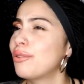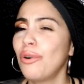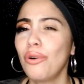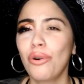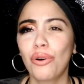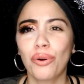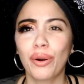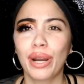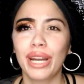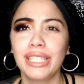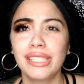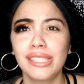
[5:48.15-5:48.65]

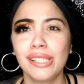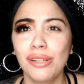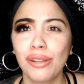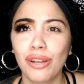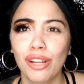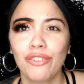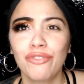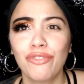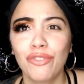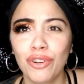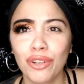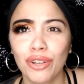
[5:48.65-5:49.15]
crazy
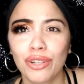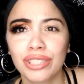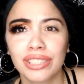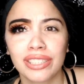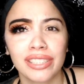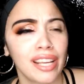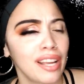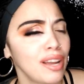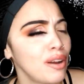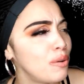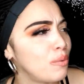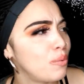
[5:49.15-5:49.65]
looking for your
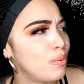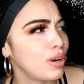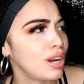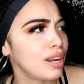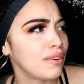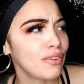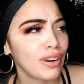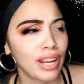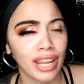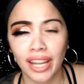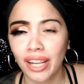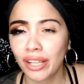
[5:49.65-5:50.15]
scent or
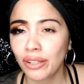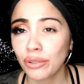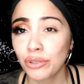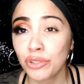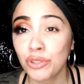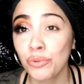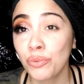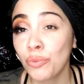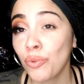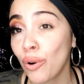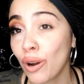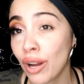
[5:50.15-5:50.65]
whatever
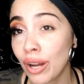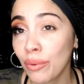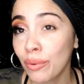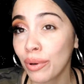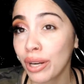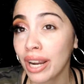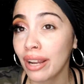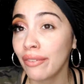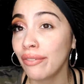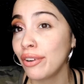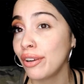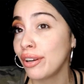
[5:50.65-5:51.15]
candles you want,
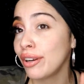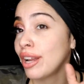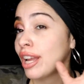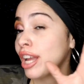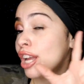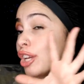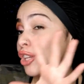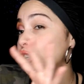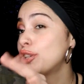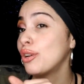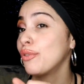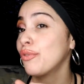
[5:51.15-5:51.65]
whatever.
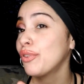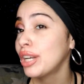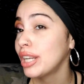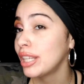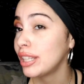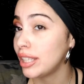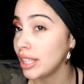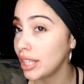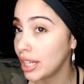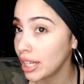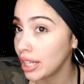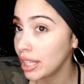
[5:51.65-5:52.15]
You already
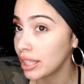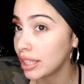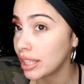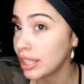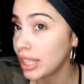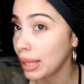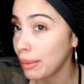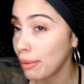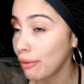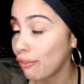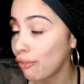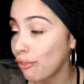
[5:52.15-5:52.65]
did it the
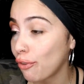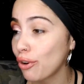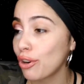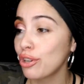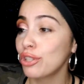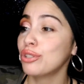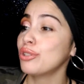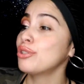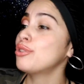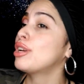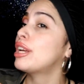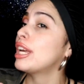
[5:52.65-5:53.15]
day before,
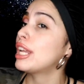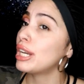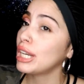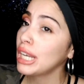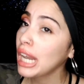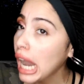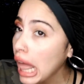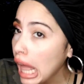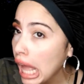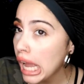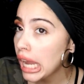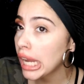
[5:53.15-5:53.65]
so you get in
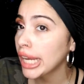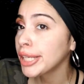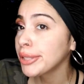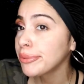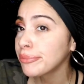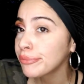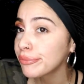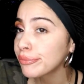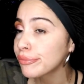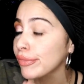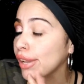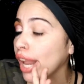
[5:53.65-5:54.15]
line
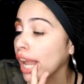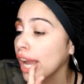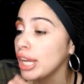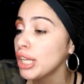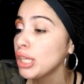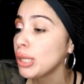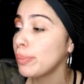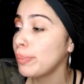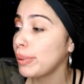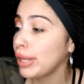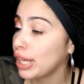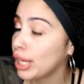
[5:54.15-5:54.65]

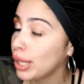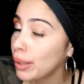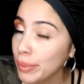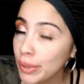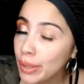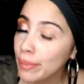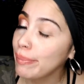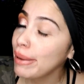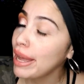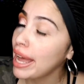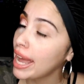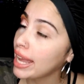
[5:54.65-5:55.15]
and you pick up
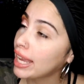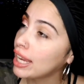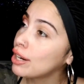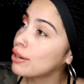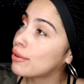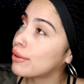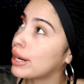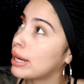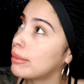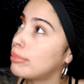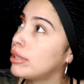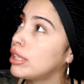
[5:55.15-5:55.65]
your bag and
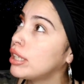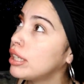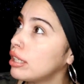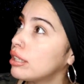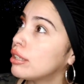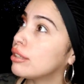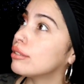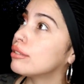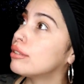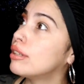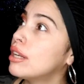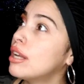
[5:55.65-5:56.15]
grab and
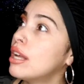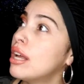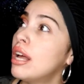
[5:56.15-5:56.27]
go.